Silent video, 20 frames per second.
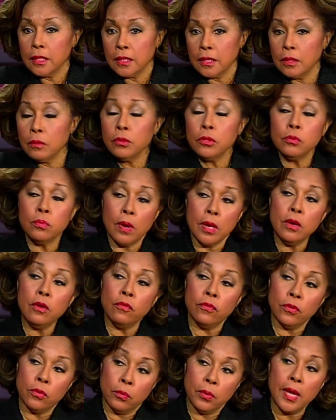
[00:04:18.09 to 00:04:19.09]
it was
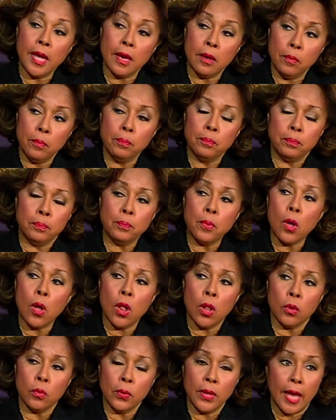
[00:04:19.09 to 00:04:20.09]
wonderful. We had a
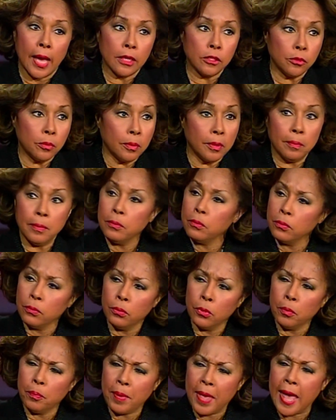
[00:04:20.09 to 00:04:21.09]
ball. We actually
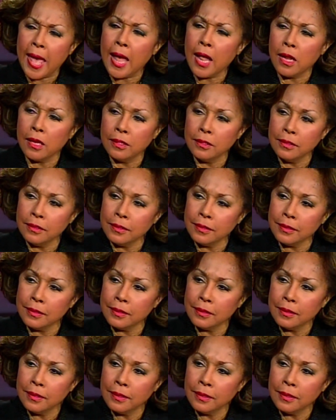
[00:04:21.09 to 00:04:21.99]
were pals.